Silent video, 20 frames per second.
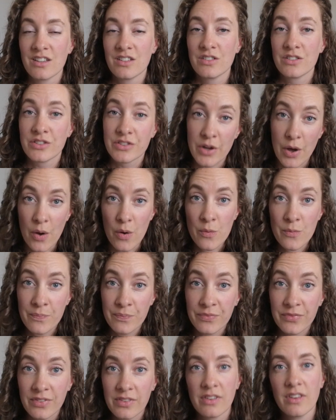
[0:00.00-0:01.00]
So,
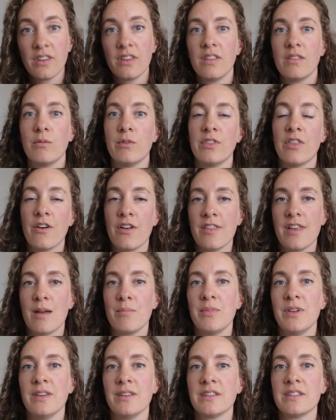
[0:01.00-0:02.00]
with all
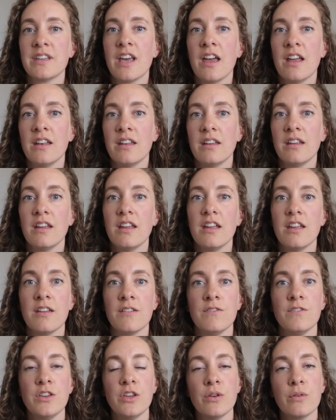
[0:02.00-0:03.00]
that being said,
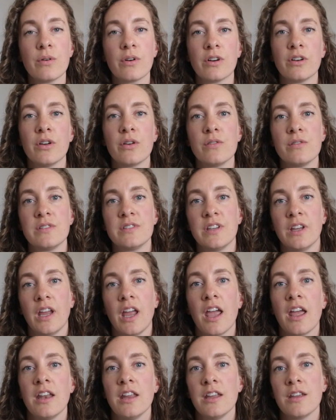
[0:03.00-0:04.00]
if you are
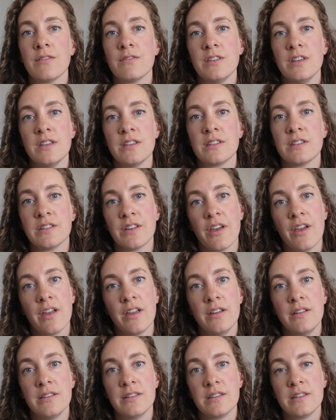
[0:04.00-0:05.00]
noticing any of these
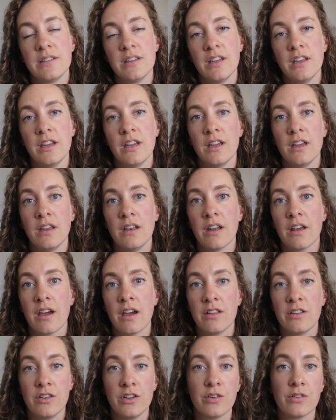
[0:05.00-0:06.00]
signs in
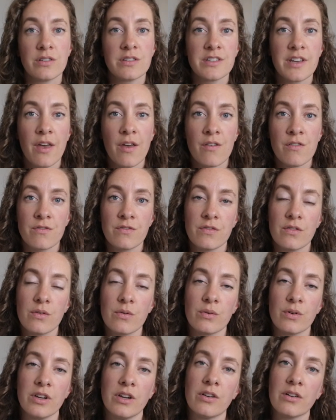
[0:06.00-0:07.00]
either yourself
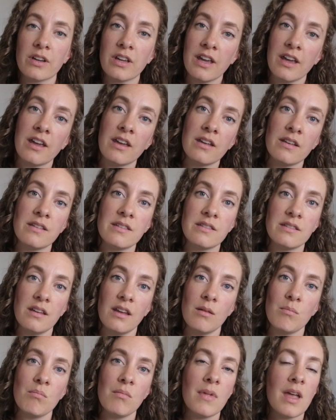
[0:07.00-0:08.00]
or your kids,
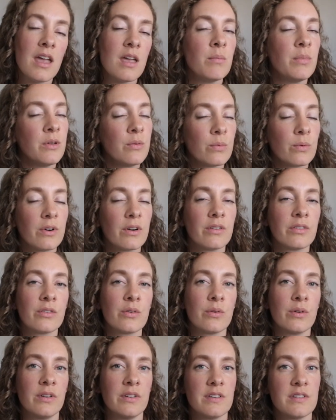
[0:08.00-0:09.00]
it may be worth
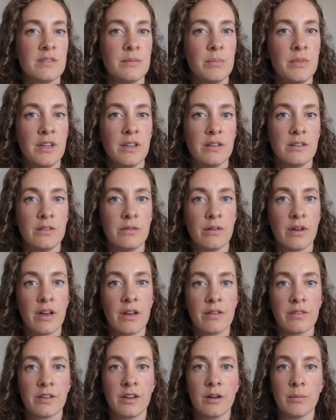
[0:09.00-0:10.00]
going to speak to a
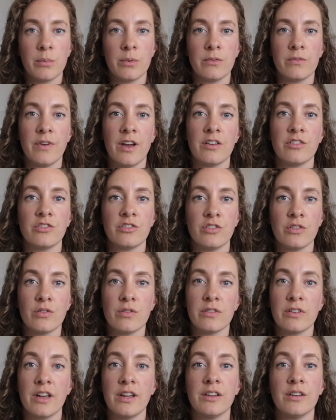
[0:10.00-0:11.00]
healthcare
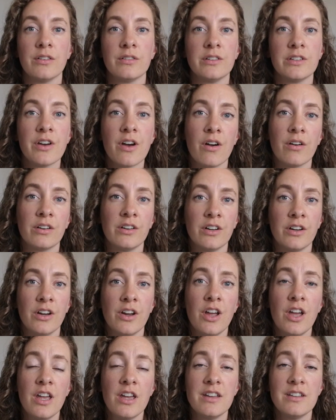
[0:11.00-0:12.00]
professional like your
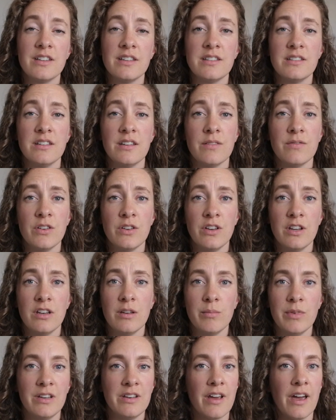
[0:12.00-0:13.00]
doctor to see if you
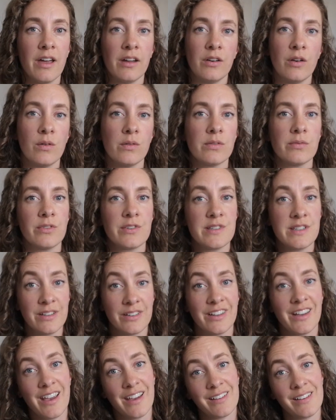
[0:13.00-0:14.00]
need to be diagnosed for
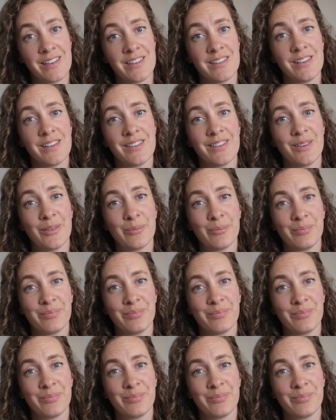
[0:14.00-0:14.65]
celiac disease.